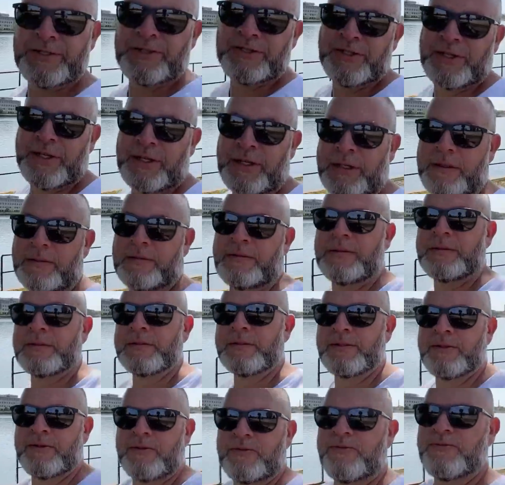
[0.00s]
channel and
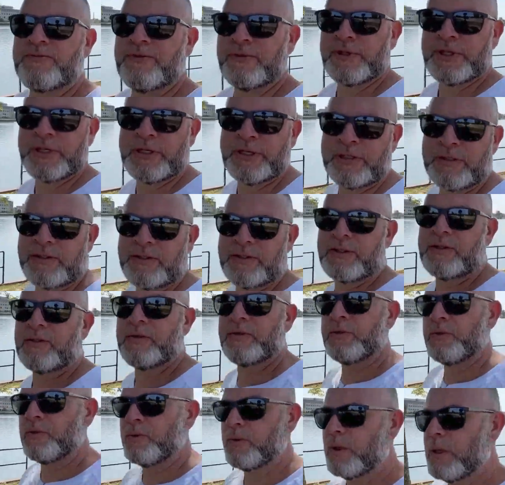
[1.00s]
don't forget
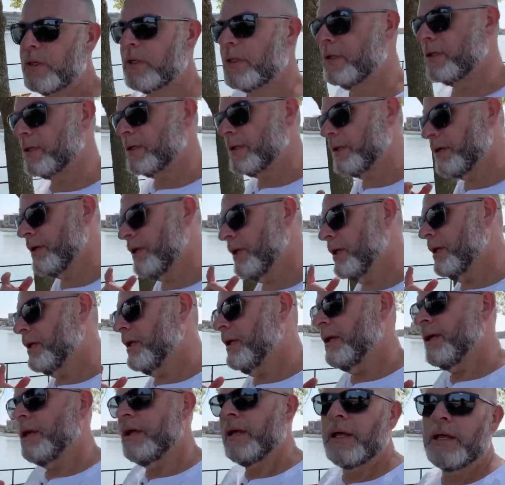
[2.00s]
to
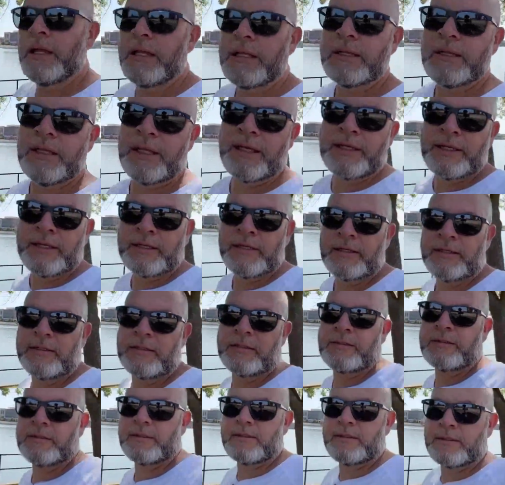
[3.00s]
like
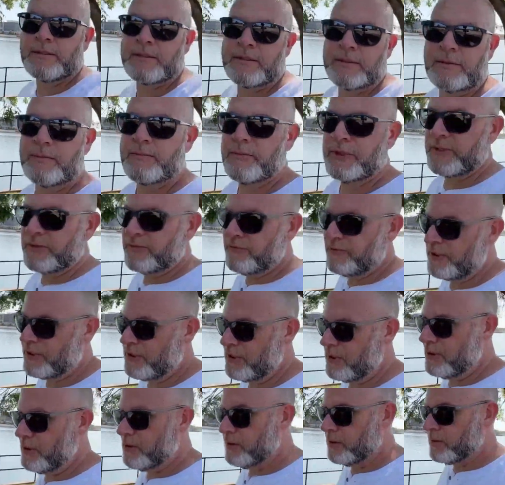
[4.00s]
my
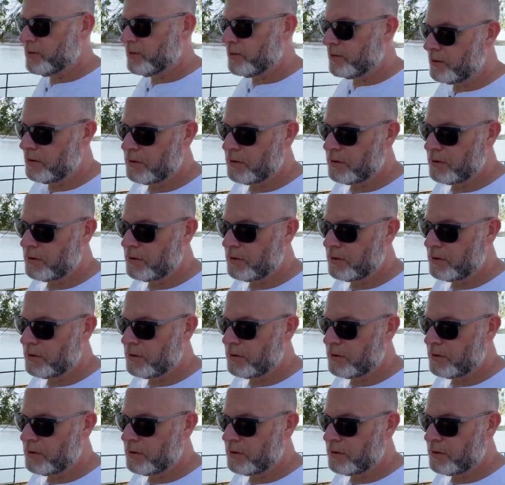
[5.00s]
video,